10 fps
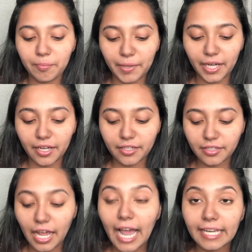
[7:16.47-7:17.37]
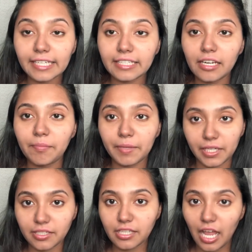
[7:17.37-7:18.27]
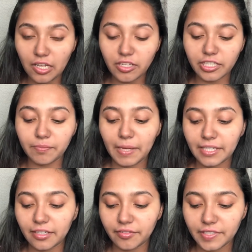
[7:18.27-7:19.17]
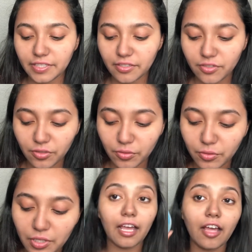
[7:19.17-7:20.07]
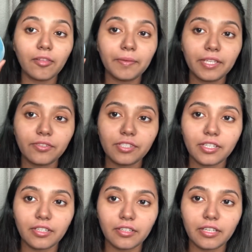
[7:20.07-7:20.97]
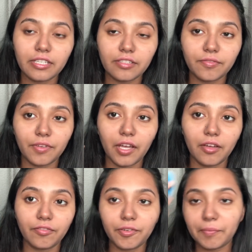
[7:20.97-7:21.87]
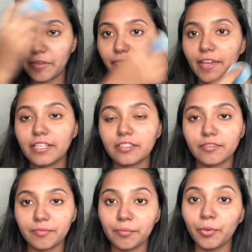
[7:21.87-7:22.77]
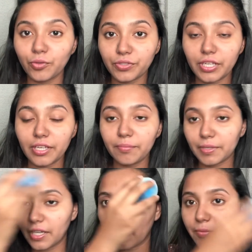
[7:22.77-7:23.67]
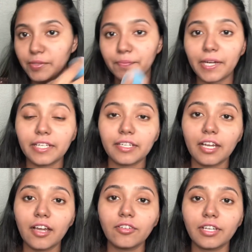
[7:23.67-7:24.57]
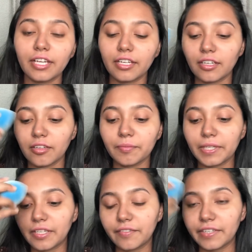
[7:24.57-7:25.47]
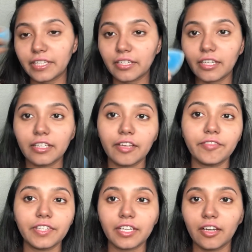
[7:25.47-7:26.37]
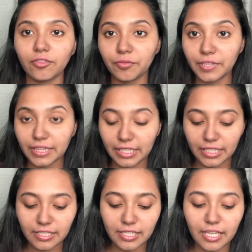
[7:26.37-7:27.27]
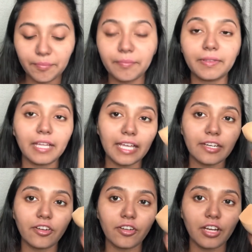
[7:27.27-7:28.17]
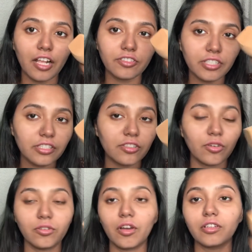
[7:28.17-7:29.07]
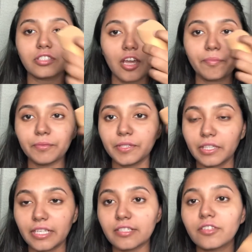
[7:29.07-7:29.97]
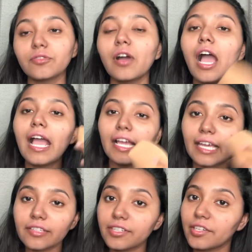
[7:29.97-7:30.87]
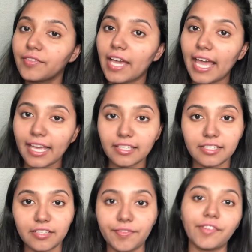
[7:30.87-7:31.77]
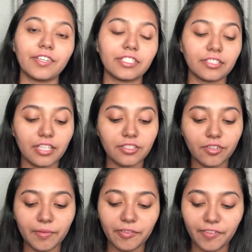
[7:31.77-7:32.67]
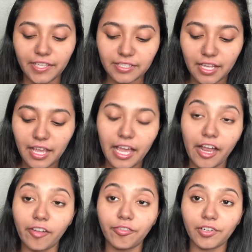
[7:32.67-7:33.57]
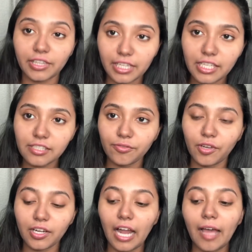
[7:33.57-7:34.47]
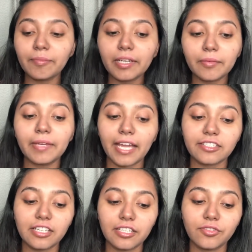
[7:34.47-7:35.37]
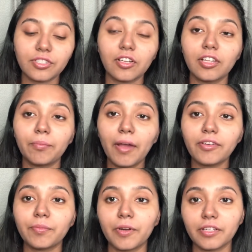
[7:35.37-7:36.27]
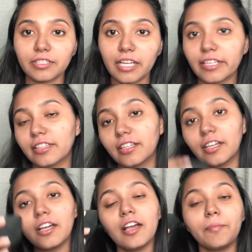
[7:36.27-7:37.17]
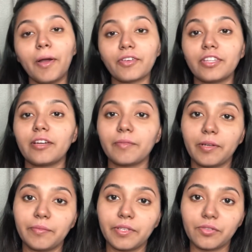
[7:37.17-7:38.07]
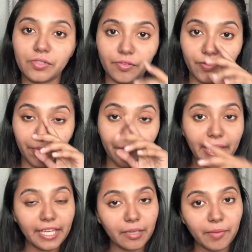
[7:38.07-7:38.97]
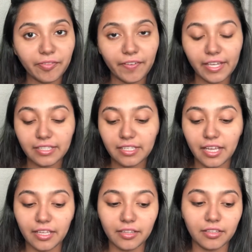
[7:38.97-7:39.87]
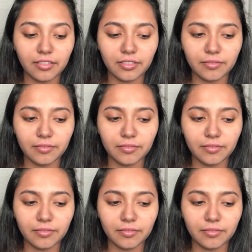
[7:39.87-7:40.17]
But I need it because I'll explain the reasons to you. I'll be using this for my face mostly. I'll be spreading it out and I'll be evening everything out with this, and later on I'll just go on top with this to get rid of the excess foundation that's on my face. And for this one, I'm gonna be actually using all the powder products, like the powder that I'm gonna be using for baking my face, and